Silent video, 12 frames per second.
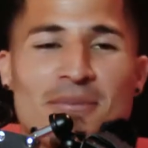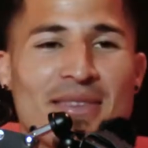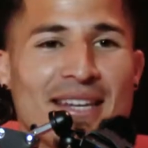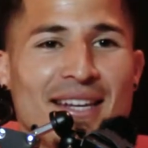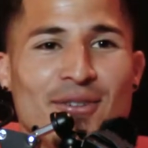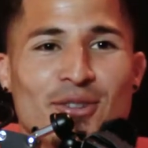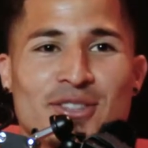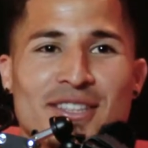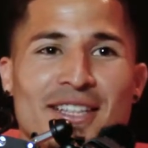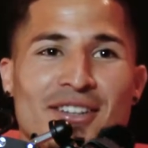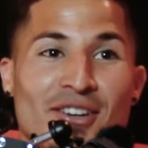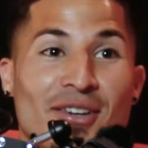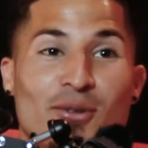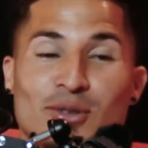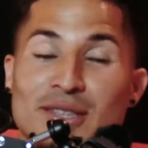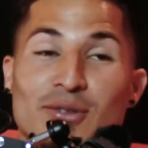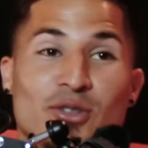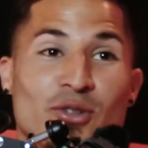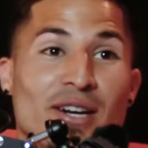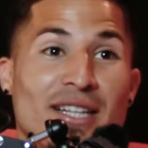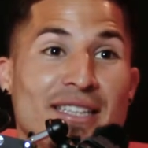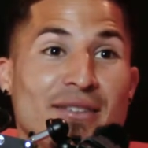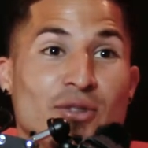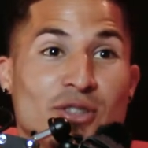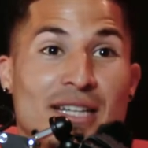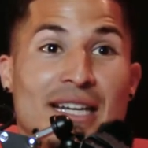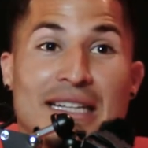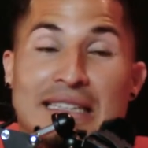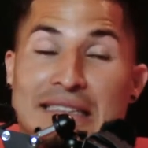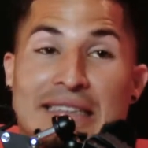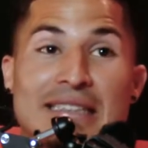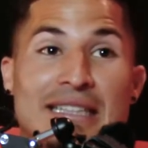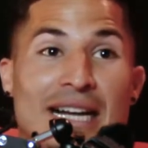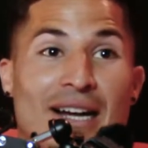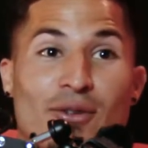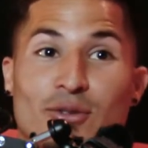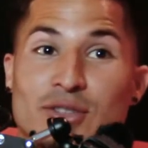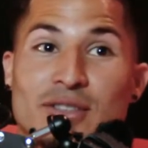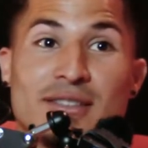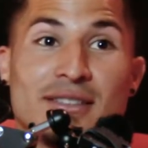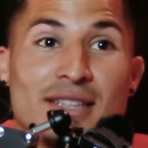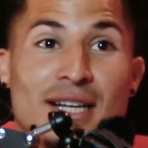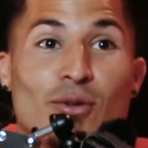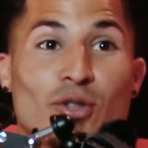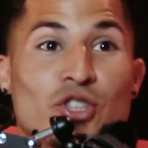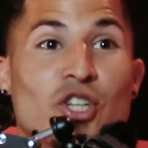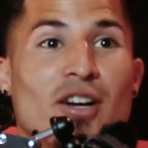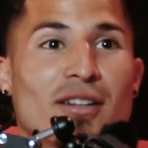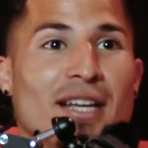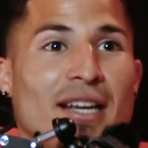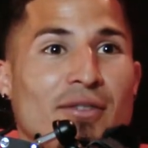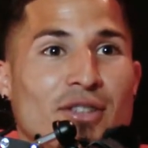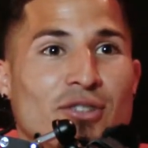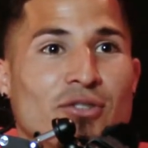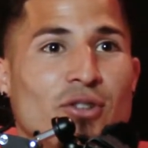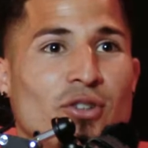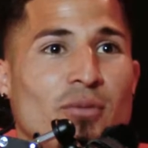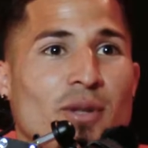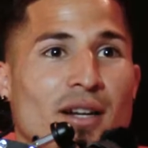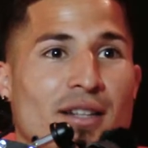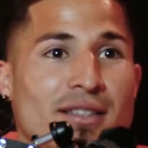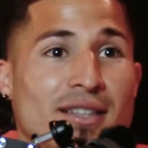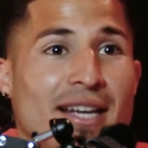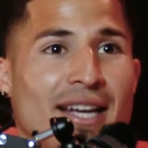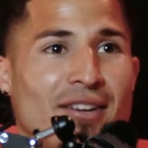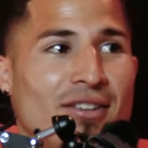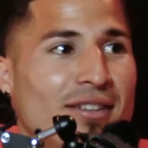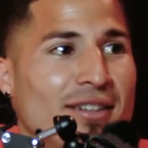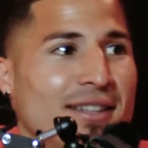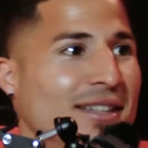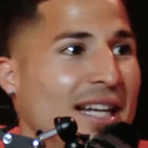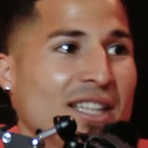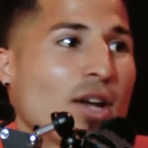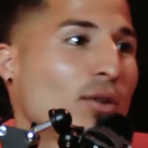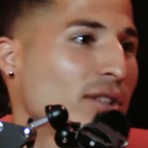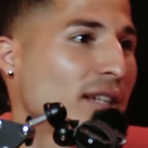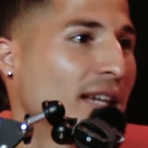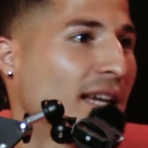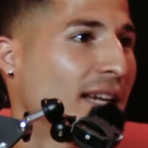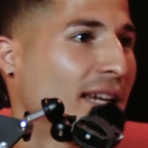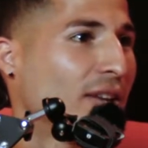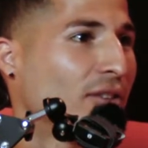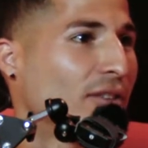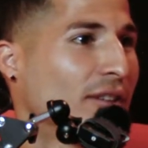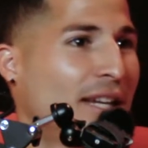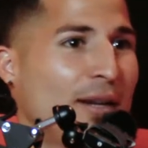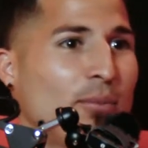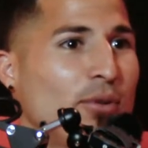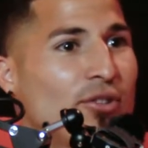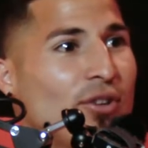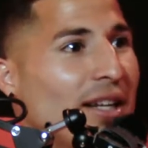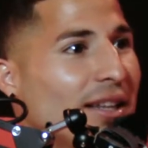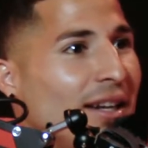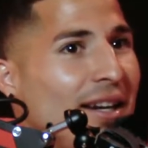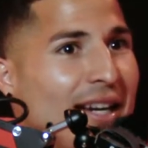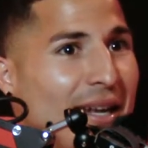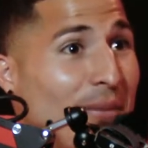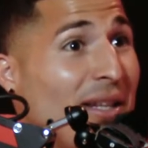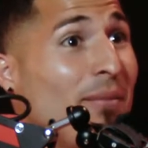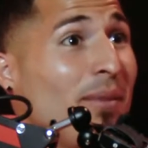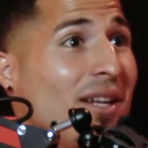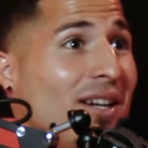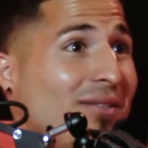It was, it was crazy. It was I was shocked I even scored, to be honest, a header. Like, I thought I was gonna get killed. The keeper's right there, and I'm in the middle.